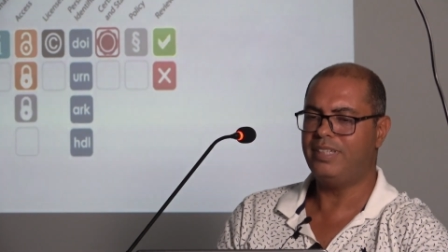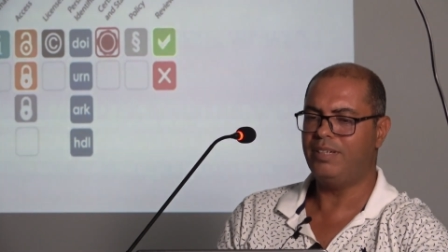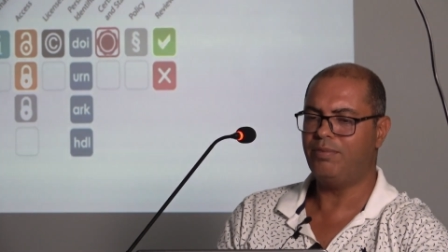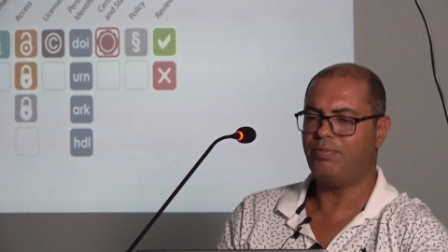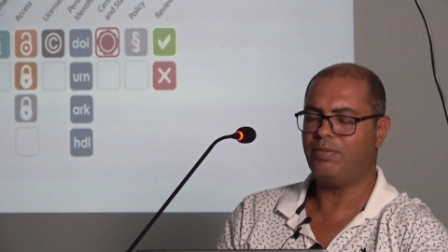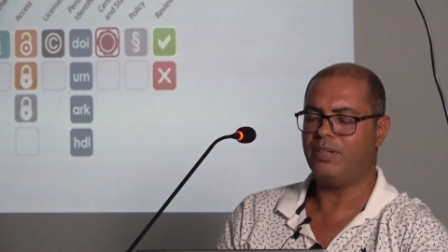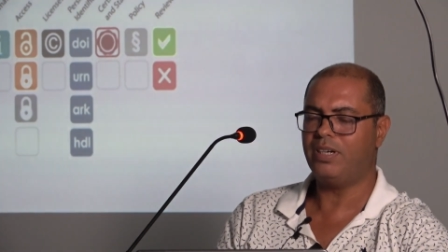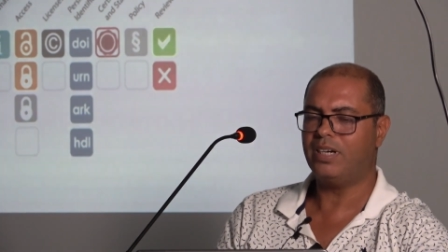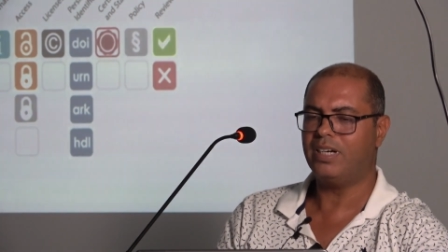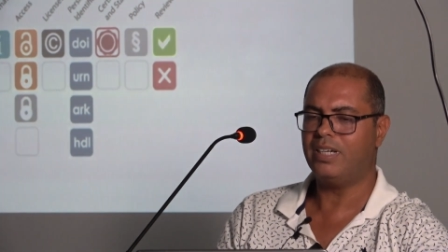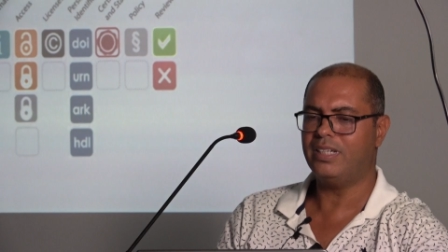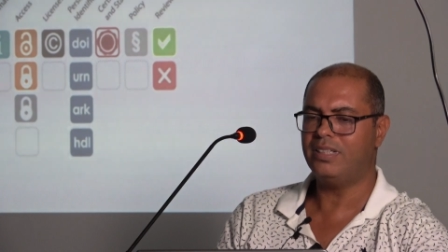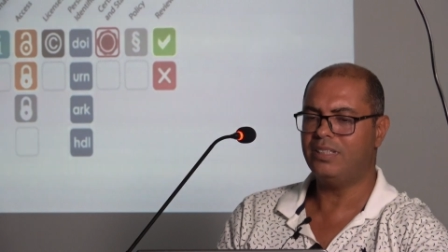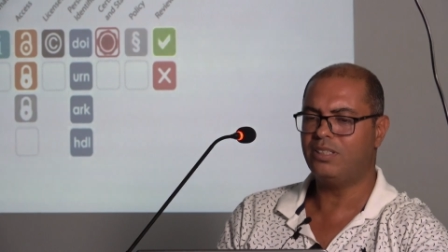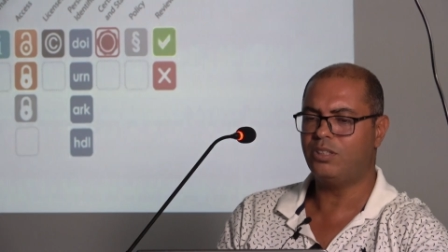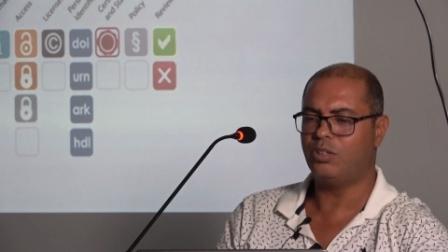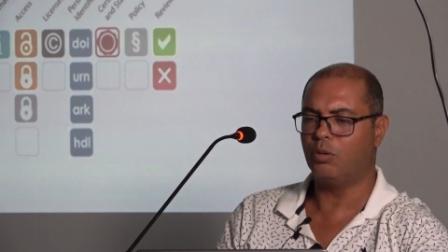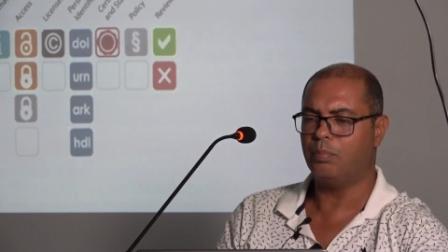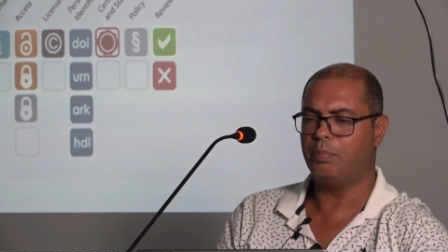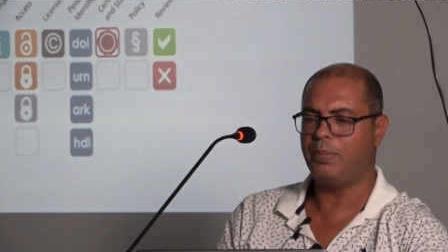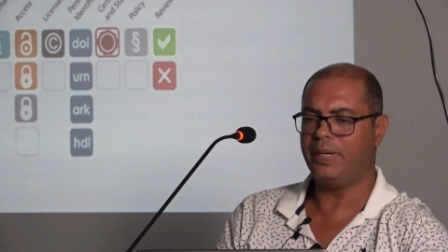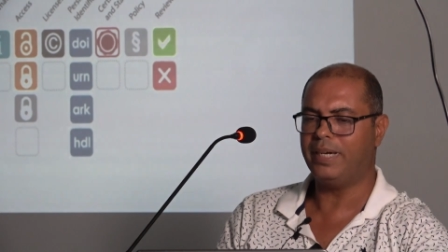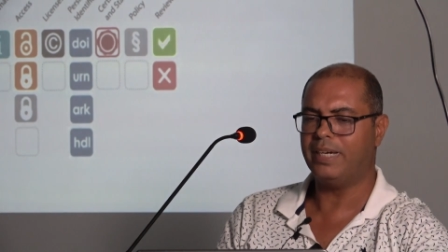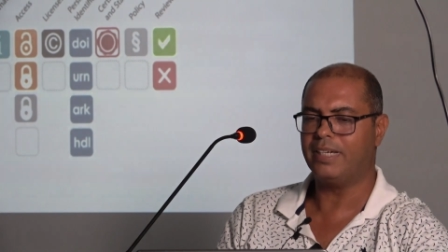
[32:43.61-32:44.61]
different
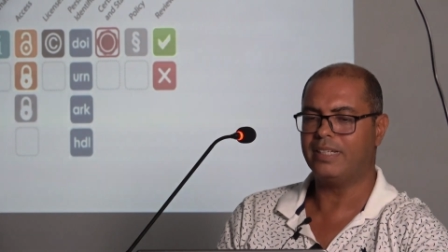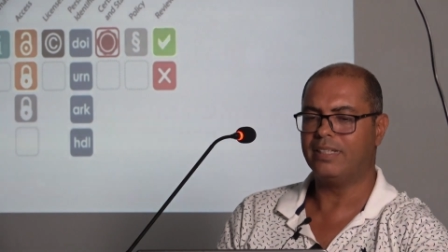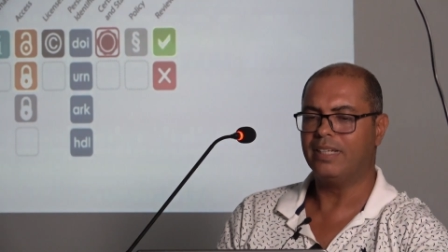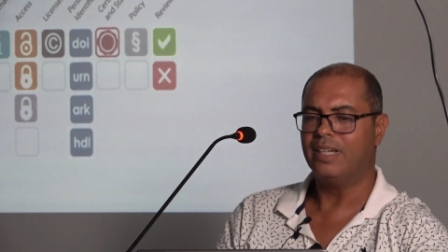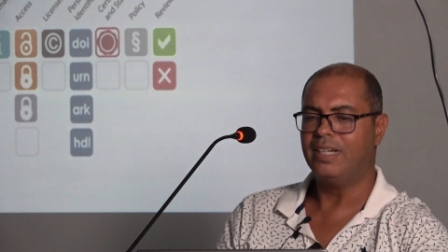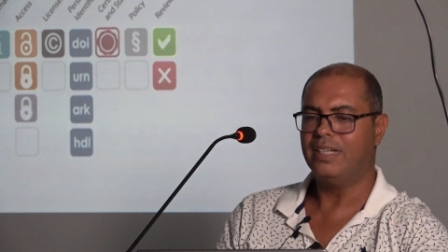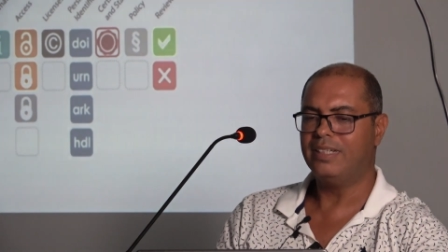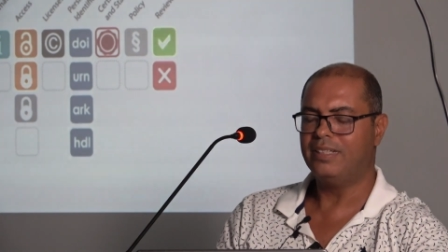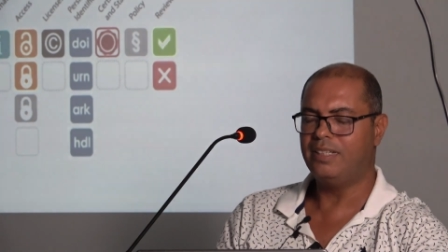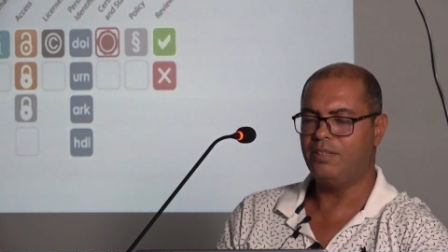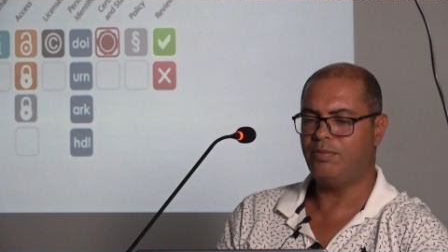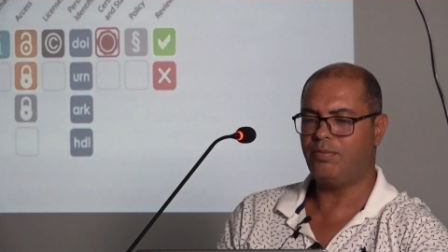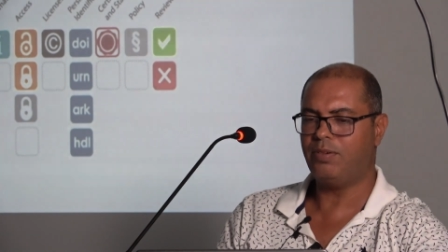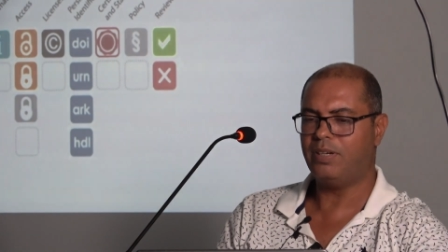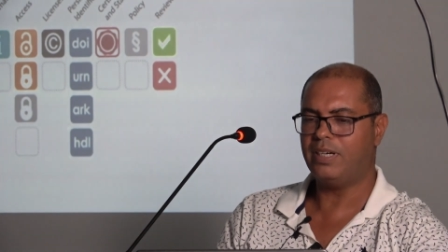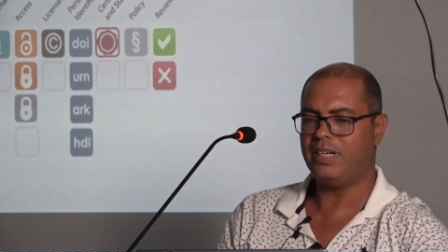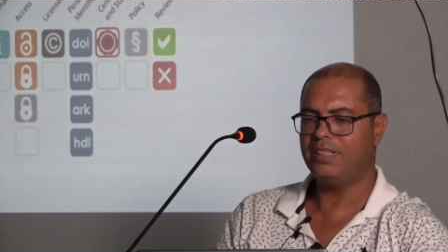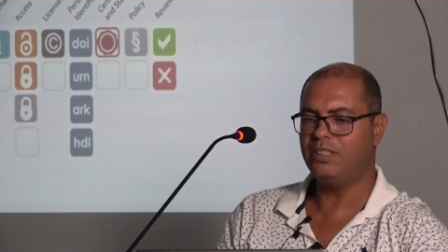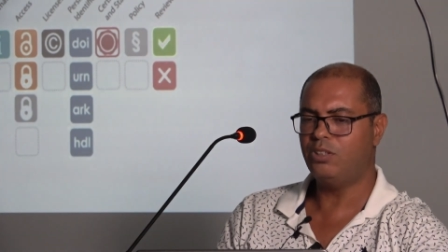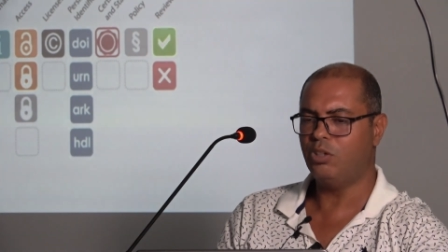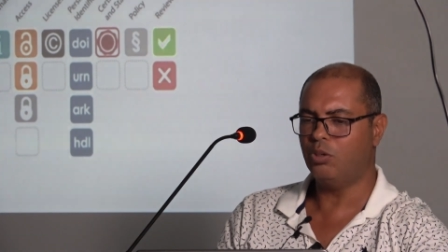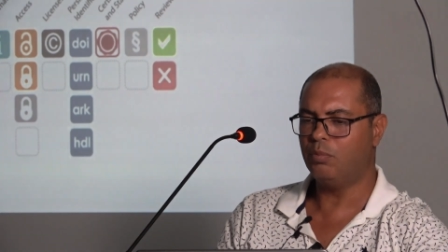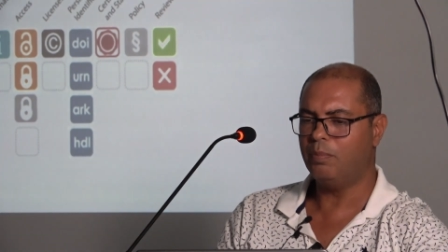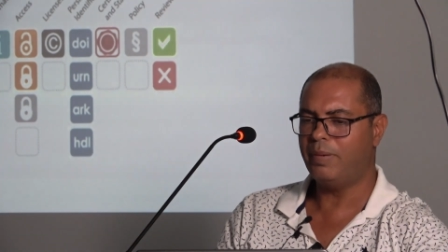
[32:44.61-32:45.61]
topics,
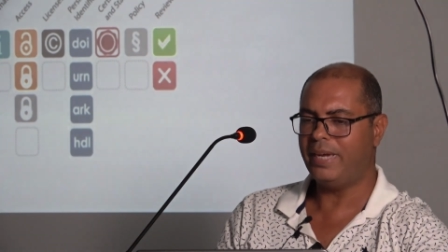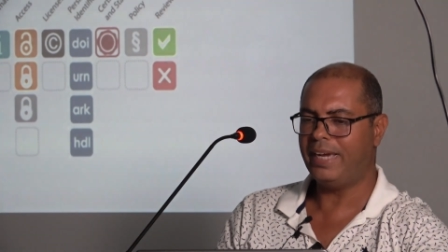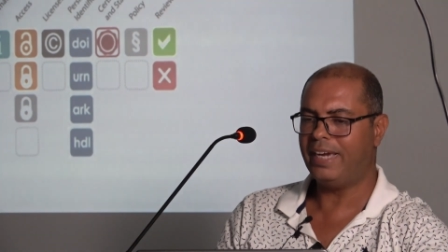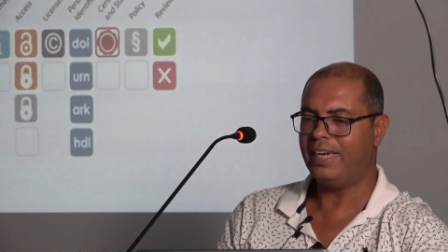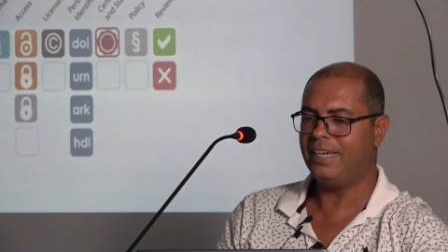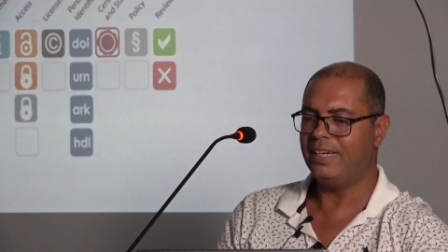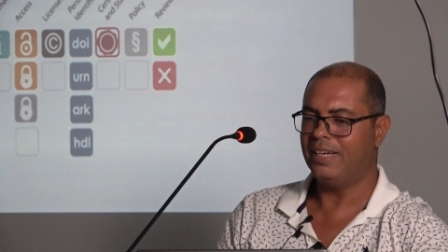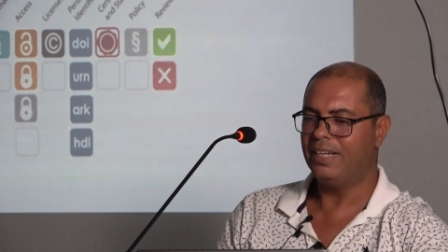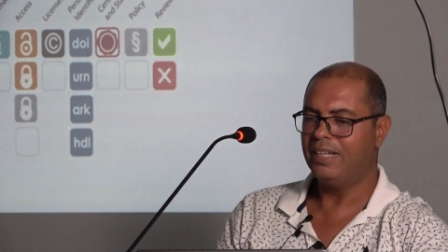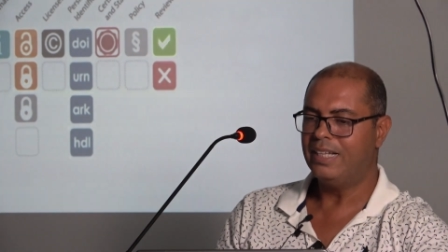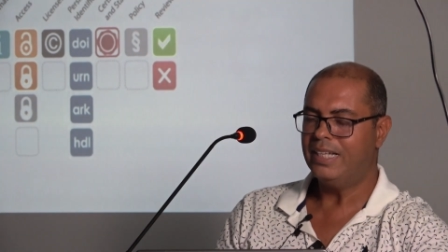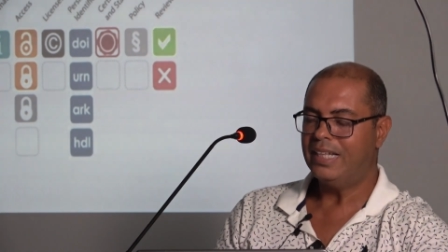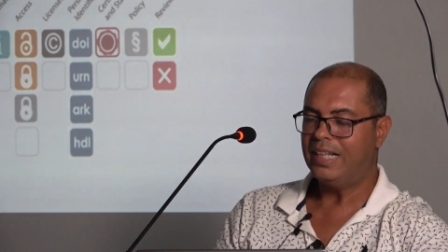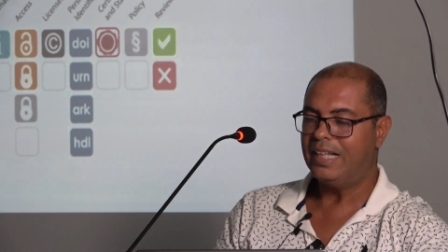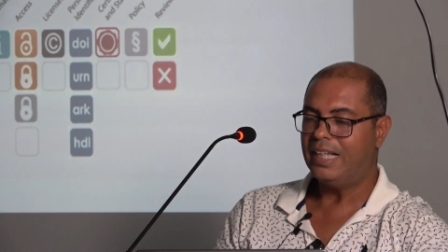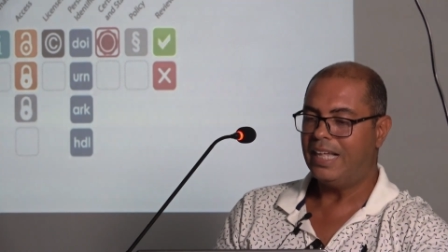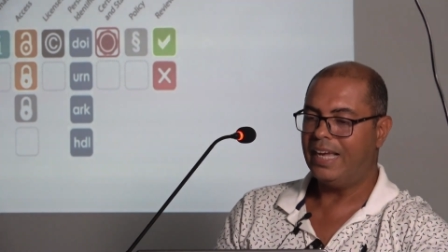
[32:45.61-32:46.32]
different domain.